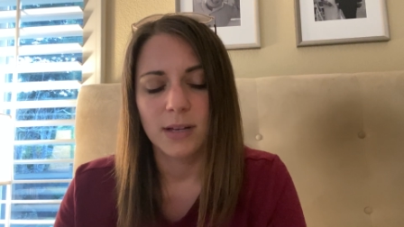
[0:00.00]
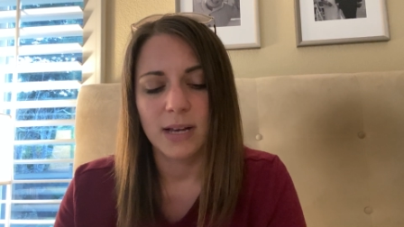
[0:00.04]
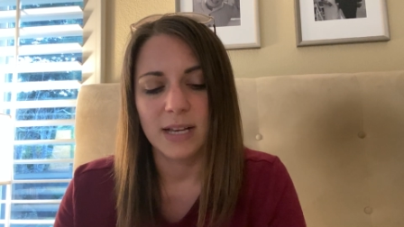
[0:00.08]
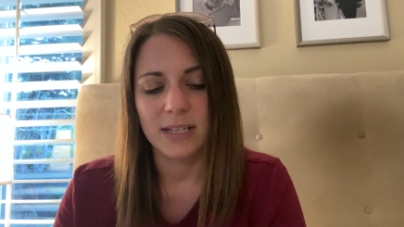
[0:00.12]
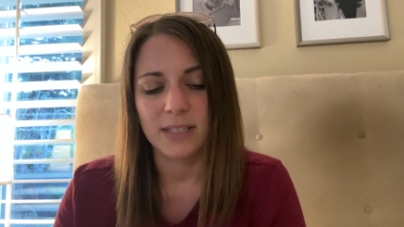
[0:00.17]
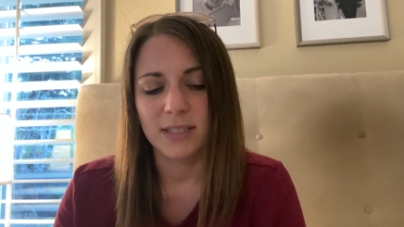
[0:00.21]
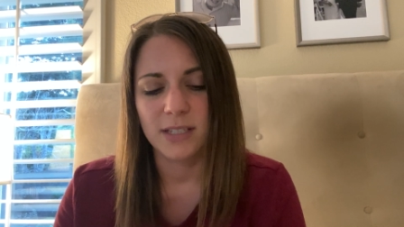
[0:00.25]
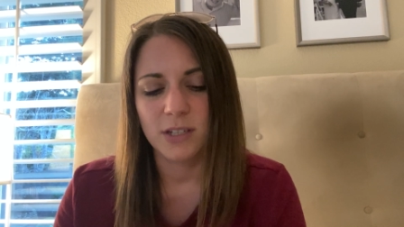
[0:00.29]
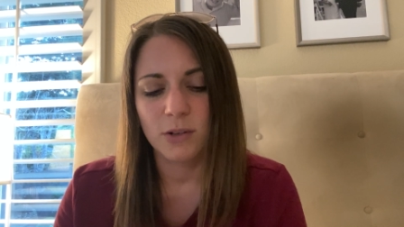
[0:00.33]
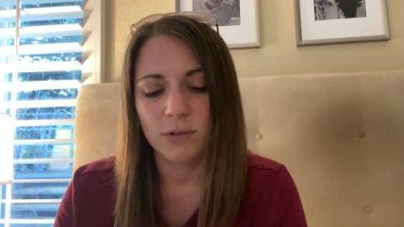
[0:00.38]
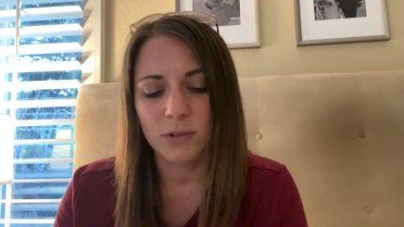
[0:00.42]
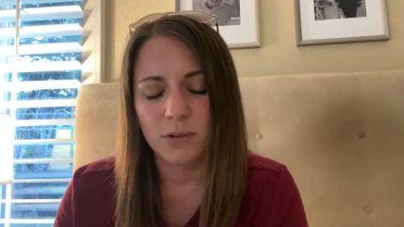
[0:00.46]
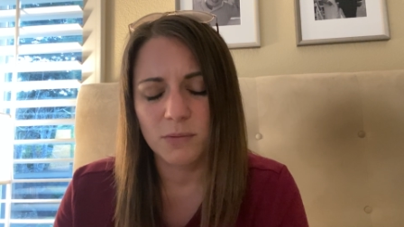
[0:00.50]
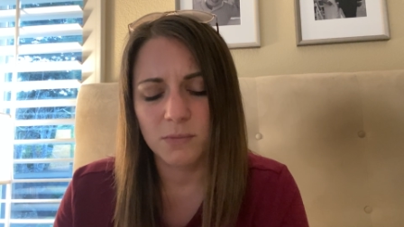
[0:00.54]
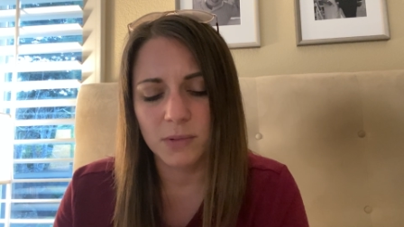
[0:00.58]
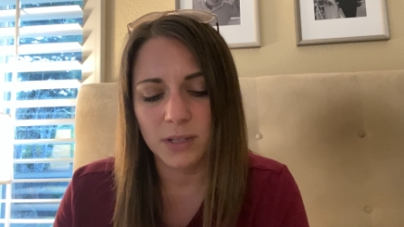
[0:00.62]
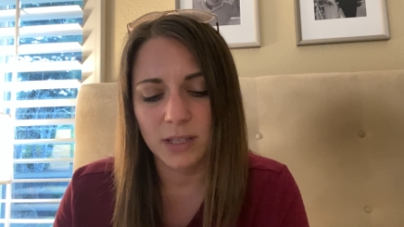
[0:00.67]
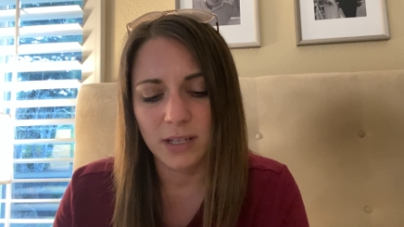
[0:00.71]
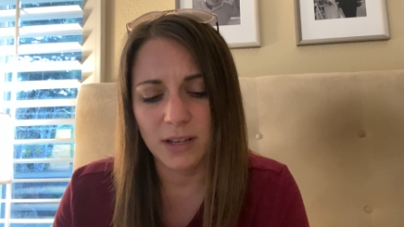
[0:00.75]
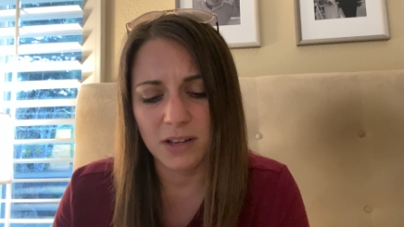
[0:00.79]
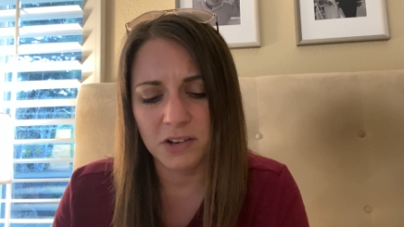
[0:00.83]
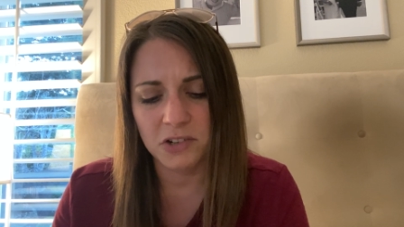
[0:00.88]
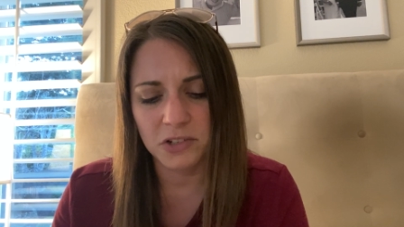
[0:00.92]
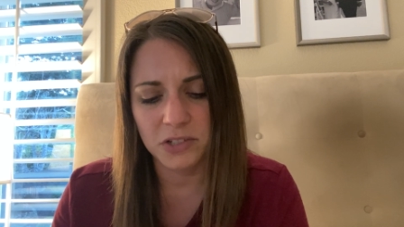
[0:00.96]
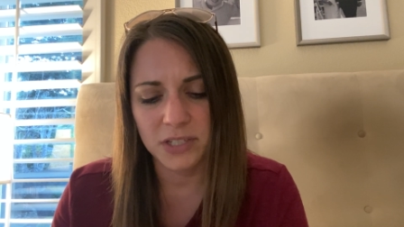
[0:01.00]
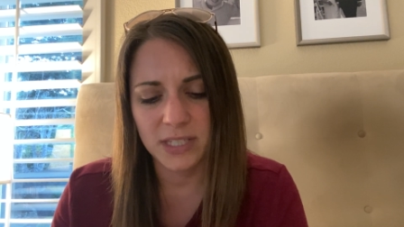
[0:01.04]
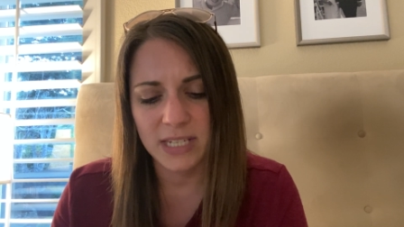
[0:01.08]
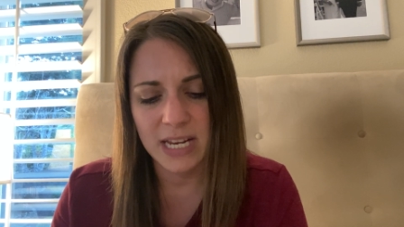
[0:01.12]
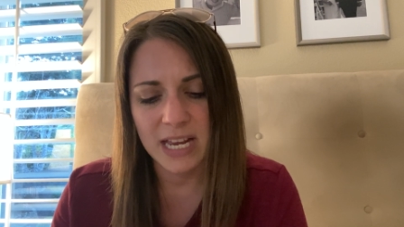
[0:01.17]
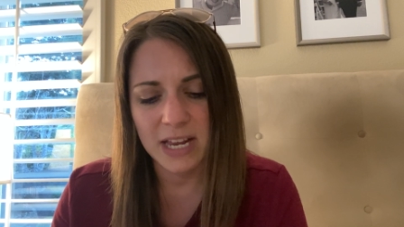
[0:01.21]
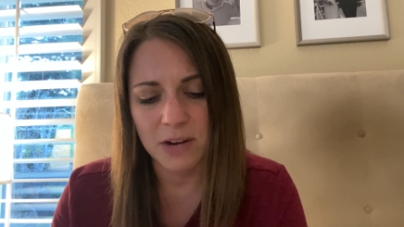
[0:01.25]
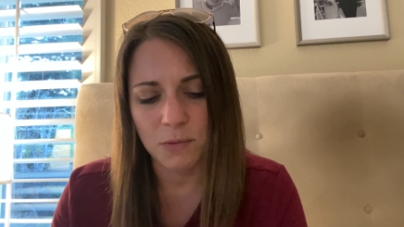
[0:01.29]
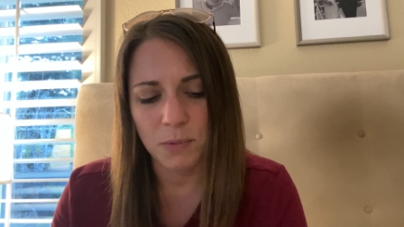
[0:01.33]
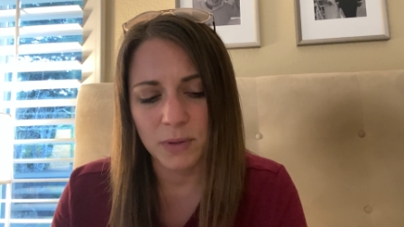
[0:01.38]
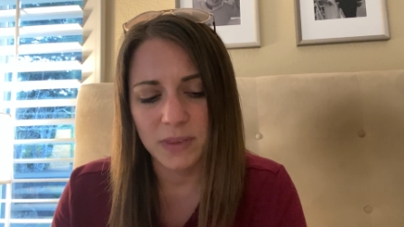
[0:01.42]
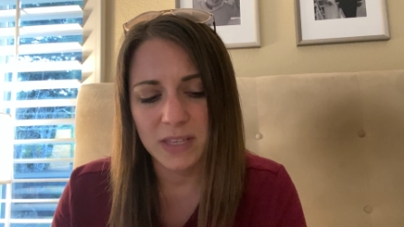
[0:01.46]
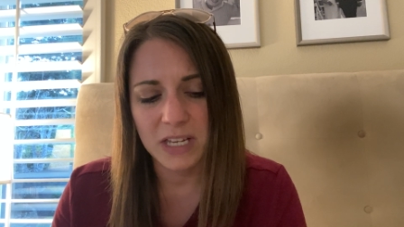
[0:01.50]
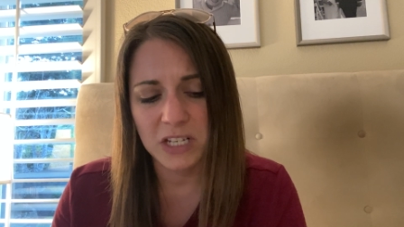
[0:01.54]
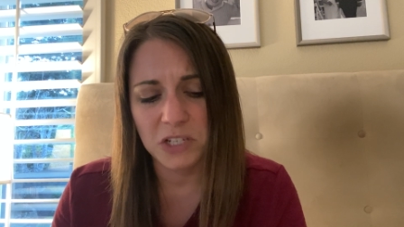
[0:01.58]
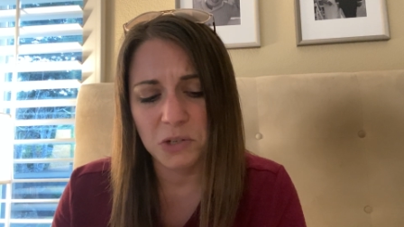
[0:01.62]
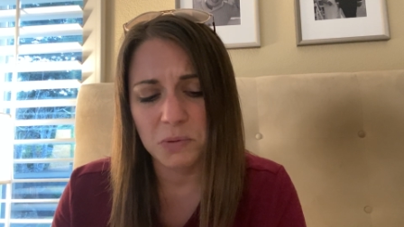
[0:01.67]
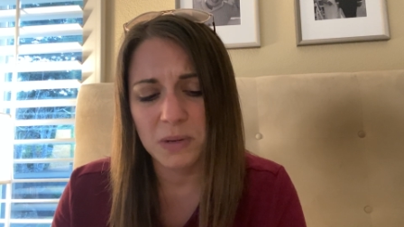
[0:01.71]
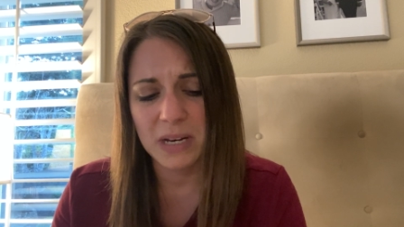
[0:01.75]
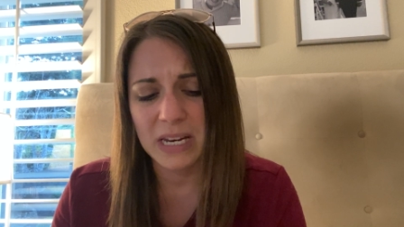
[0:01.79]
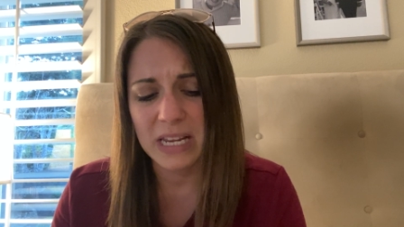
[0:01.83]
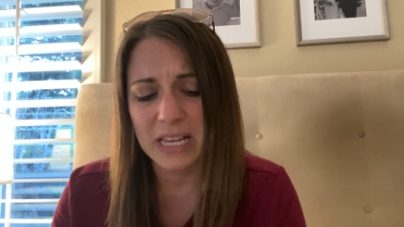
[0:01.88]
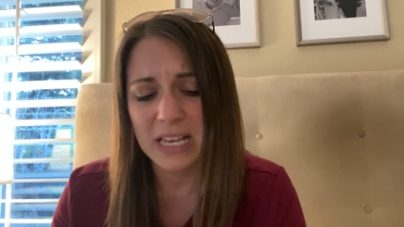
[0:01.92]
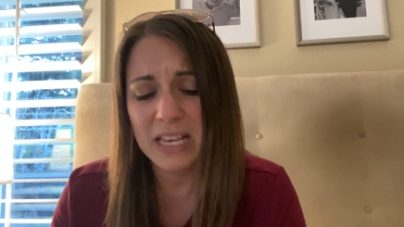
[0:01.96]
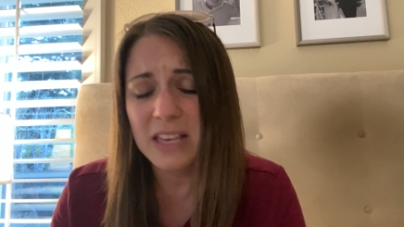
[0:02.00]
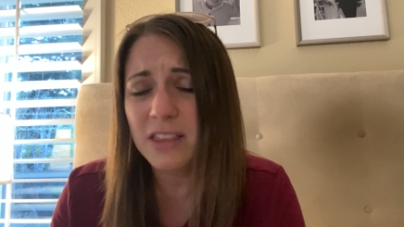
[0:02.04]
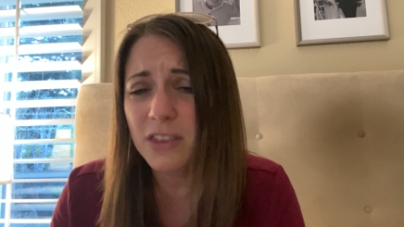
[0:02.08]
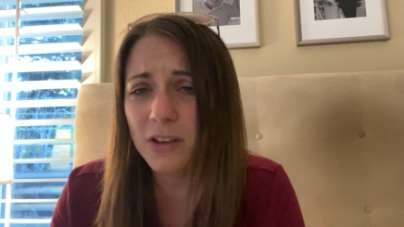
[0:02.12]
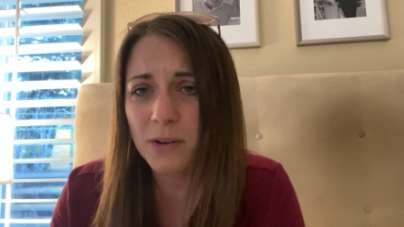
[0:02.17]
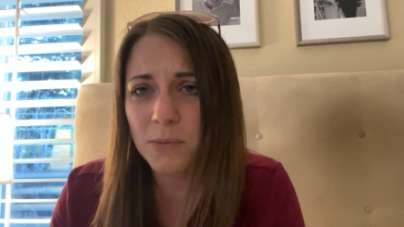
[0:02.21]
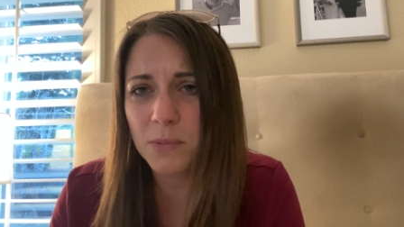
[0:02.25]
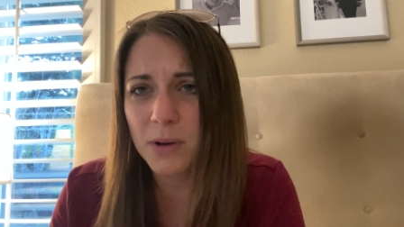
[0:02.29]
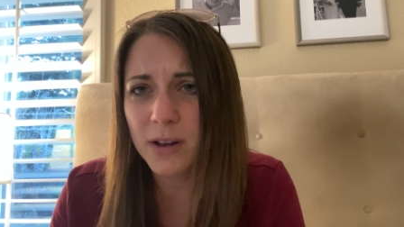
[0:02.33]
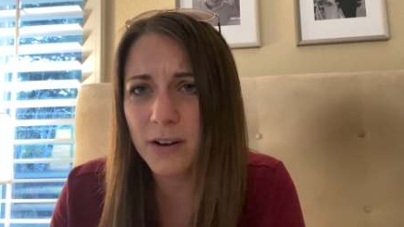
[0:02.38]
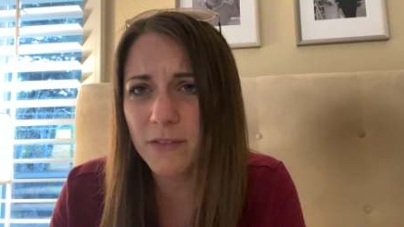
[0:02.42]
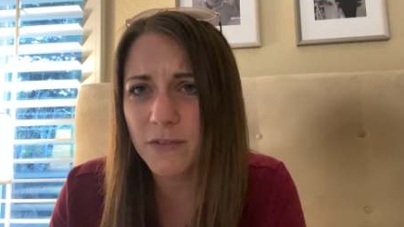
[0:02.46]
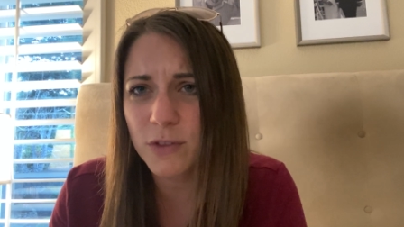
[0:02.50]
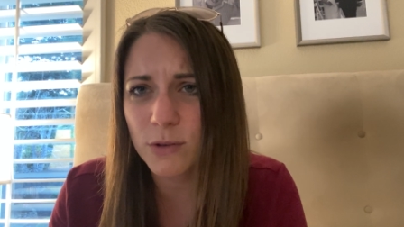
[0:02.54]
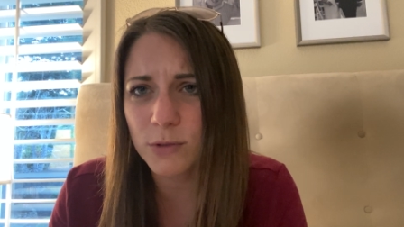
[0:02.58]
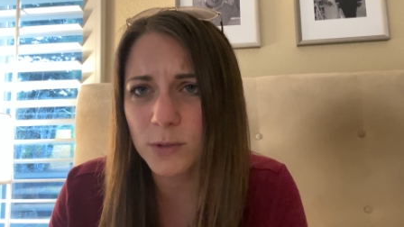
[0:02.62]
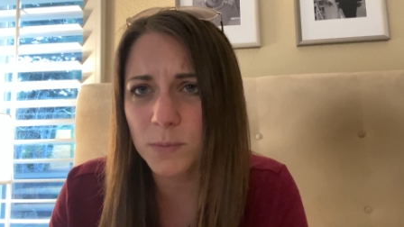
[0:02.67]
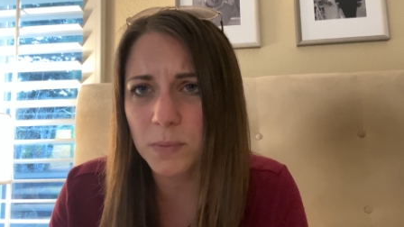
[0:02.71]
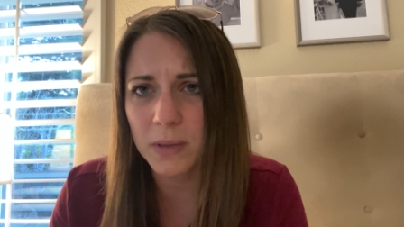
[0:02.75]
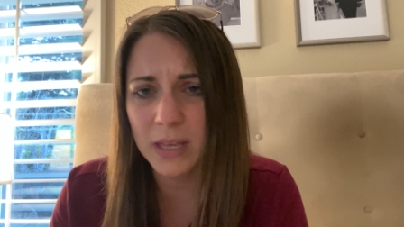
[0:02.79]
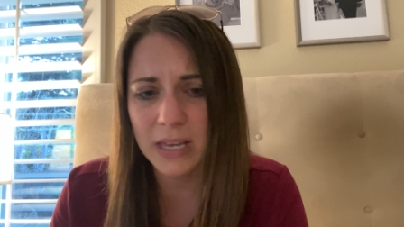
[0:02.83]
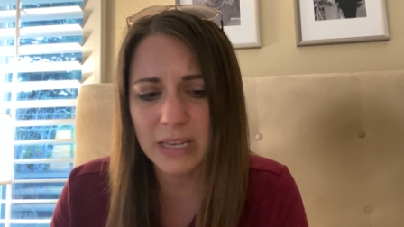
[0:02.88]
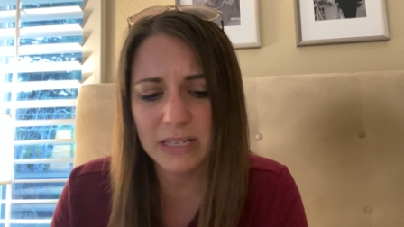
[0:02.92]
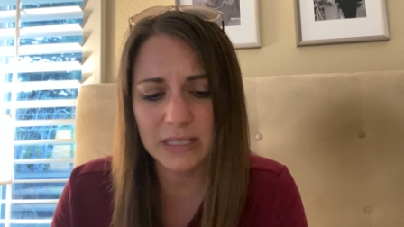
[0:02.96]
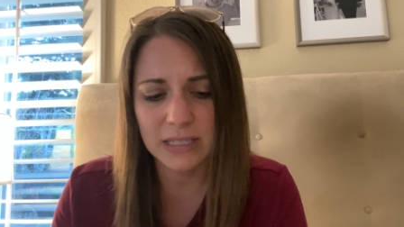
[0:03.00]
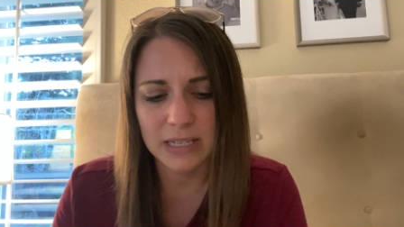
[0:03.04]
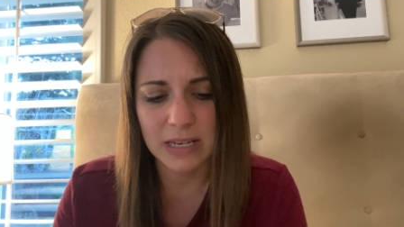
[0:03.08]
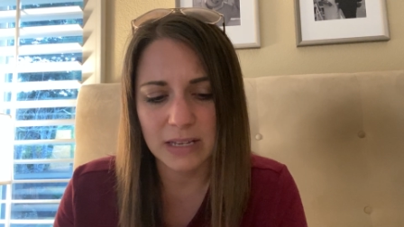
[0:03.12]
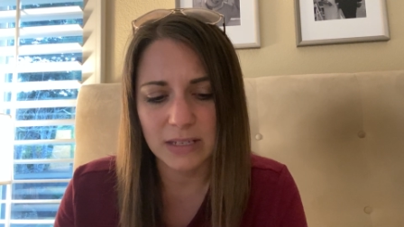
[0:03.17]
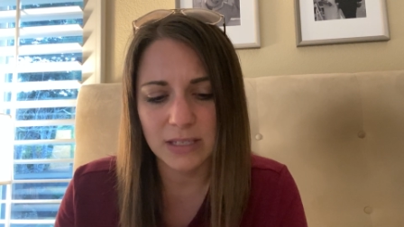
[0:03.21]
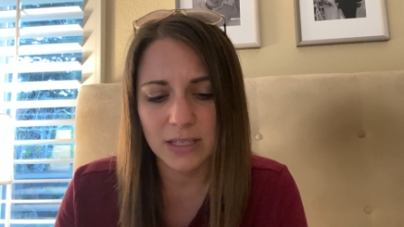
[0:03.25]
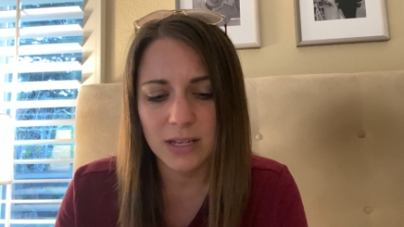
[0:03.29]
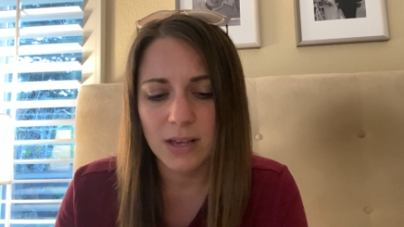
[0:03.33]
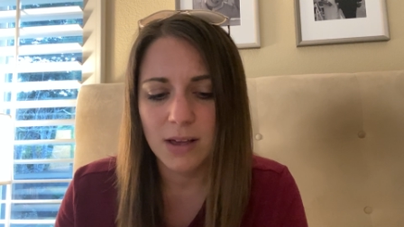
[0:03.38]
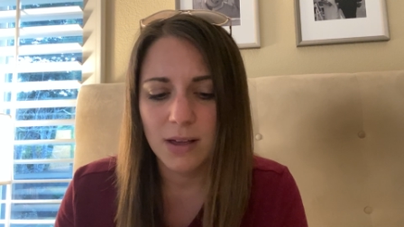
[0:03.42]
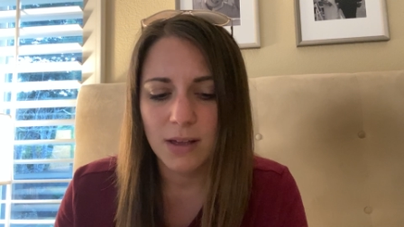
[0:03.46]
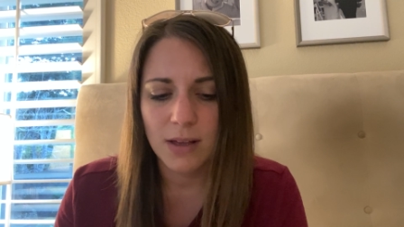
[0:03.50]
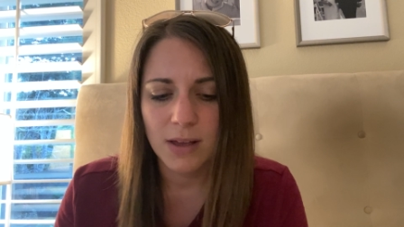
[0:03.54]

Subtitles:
I still don't really understand what they do in either one of those places.